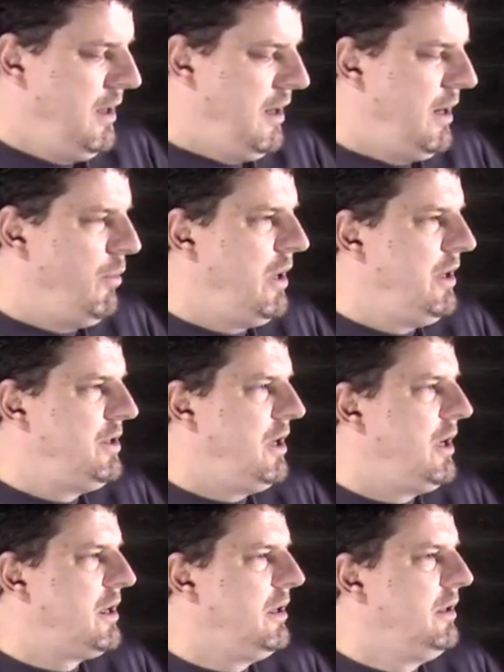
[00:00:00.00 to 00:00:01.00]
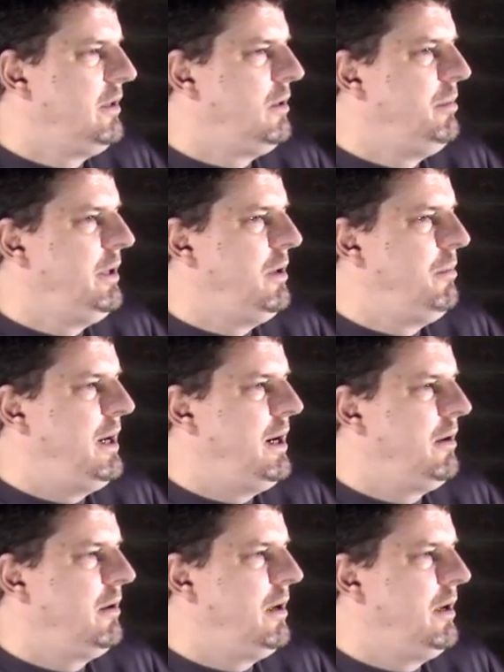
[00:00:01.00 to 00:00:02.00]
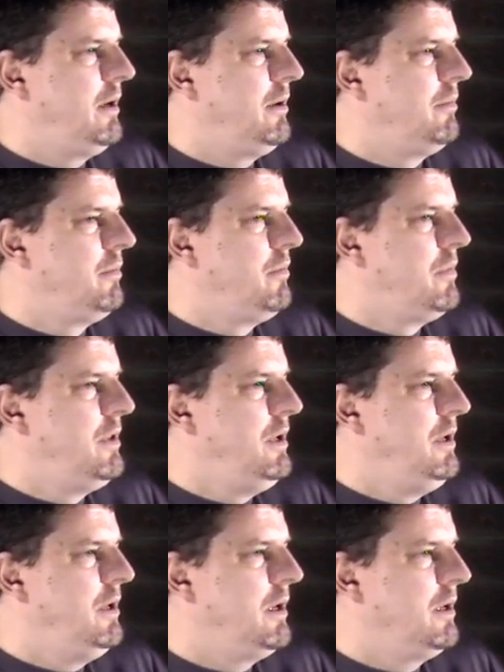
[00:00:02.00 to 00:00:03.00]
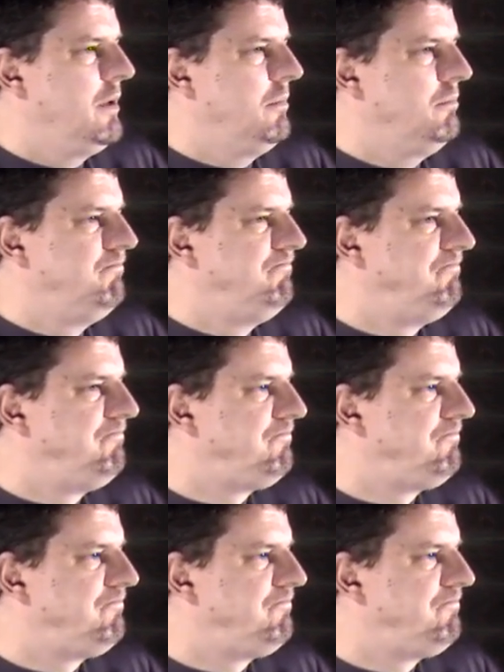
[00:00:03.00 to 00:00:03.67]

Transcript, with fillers: Now I want to talk a little bit about uh, the, um,